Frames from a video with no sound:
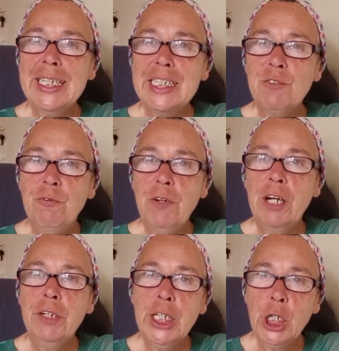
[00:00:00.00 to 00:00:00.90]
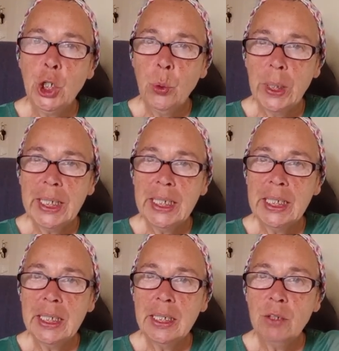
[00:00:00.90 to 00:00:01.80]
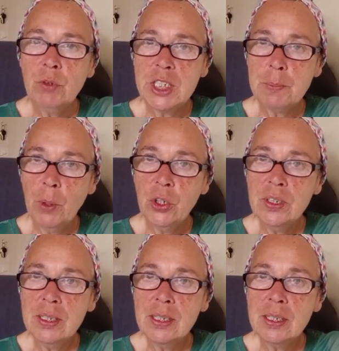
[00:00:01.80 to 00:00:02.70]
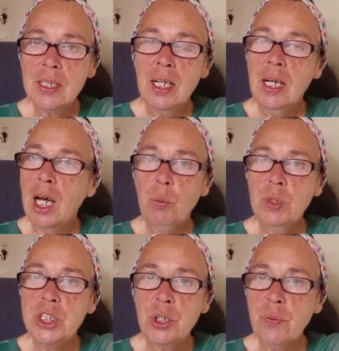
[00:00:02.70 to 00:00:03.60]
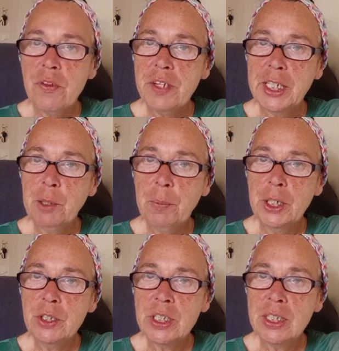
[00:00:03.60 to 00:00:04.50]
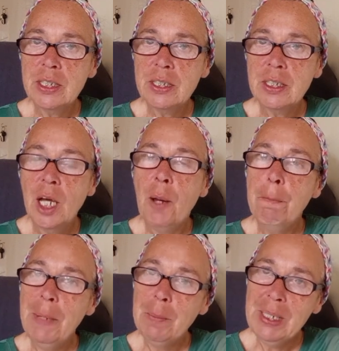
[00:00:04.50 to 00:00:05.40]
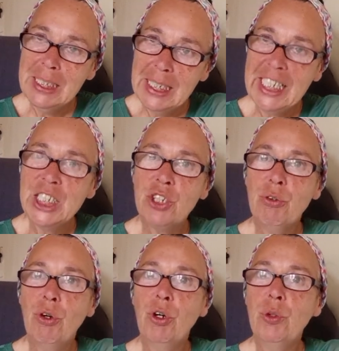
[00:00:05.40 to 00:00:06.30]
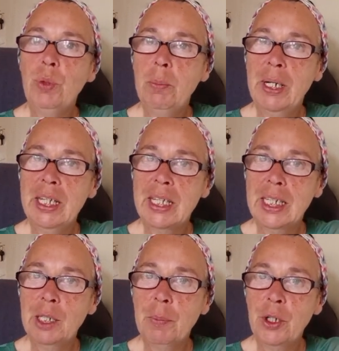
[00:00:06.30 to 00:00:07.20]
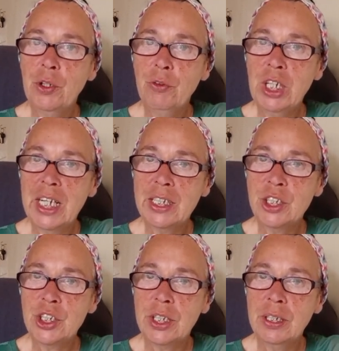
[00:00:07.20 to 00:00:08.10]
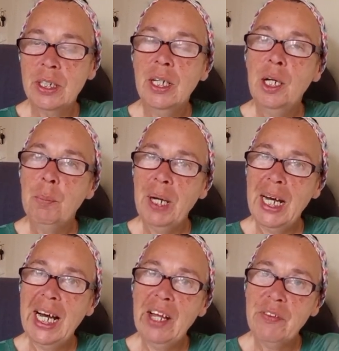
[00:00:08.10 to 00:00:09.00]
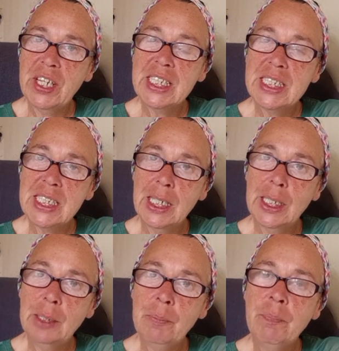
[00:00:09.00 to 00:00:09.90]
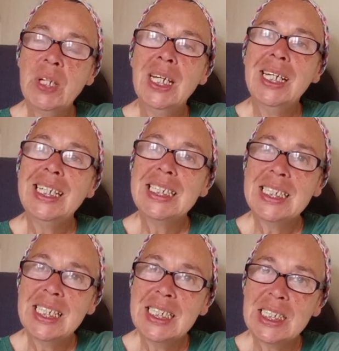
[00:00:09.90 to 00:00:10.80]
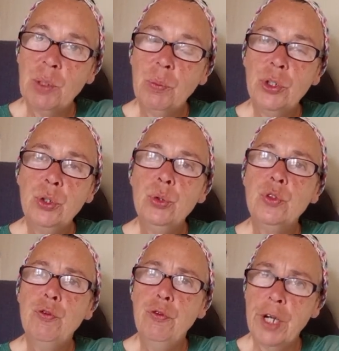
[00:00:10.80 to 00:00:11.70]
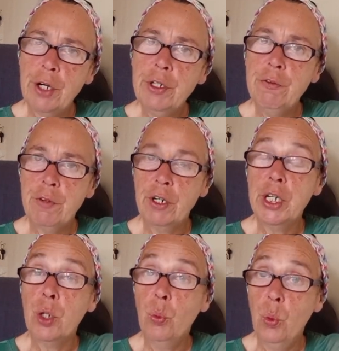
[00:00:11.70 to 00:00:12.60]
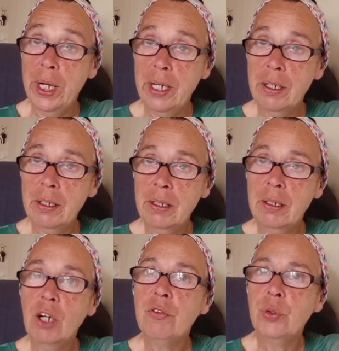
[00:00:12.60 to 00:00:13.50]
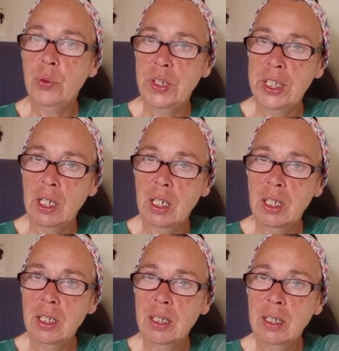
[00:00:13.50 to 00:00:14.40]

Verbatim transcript: it's very quick response and we don't think about it. Maybe later on we might think about the reaction, but at that time it takes someone who's very, very aware of who they are